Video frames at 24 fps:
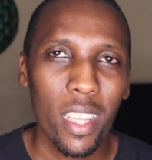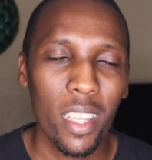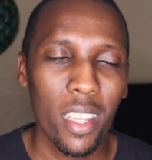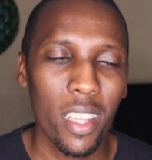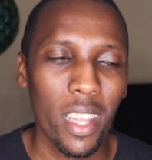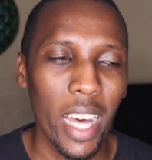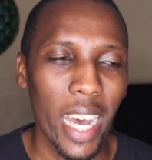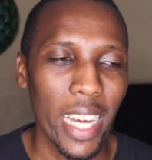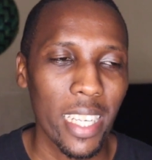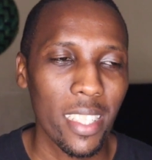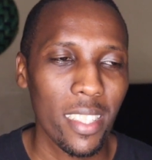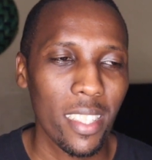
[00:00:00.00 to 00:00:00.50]

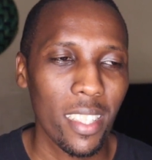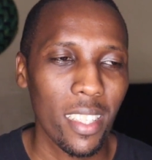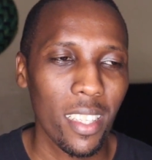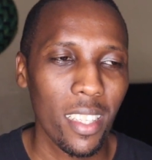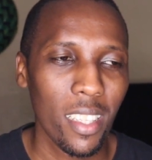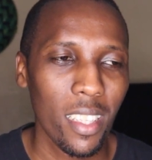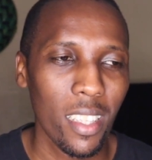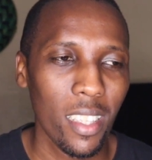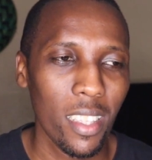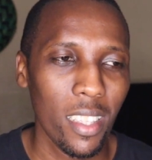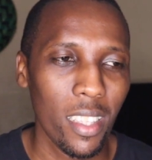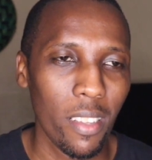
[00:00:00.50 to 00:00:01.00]
that
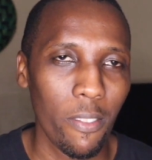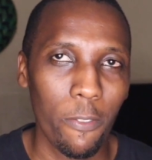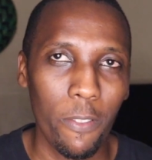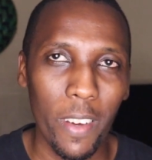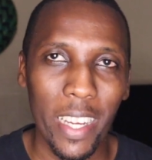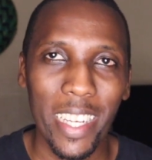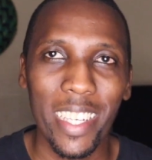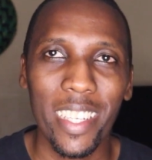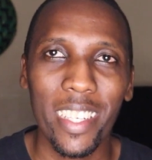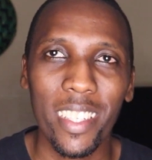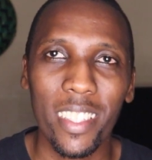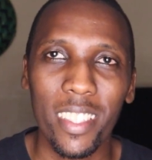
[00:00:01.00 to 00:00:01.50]
the
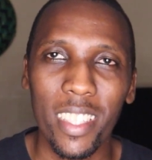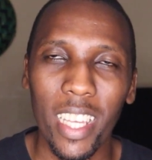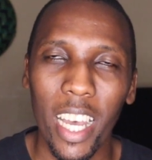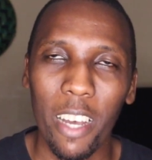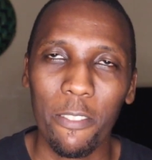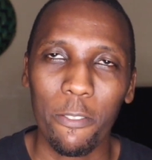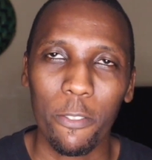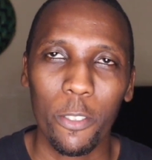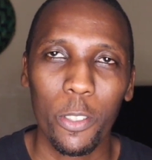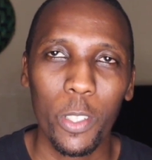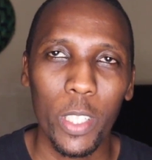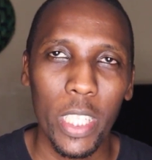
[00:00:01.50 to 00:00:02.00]
vendors
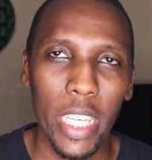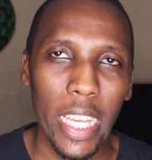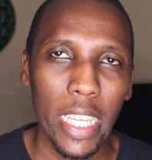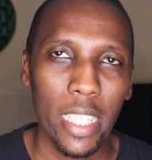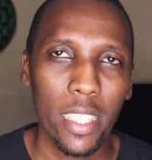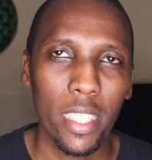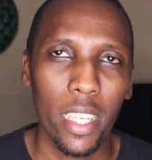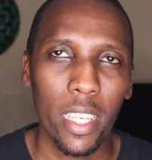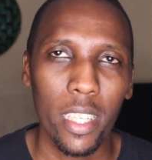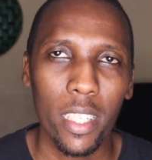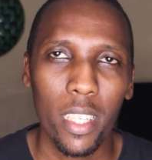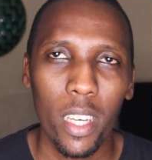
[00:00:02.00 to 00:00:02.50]
have
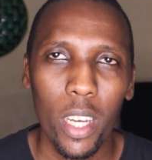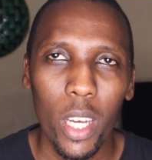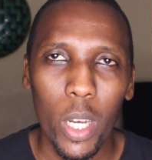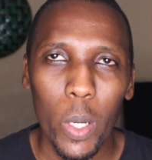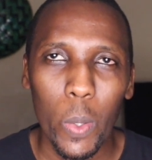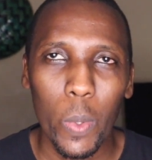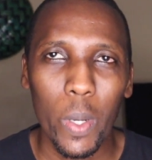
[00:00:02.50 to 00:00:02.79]
created,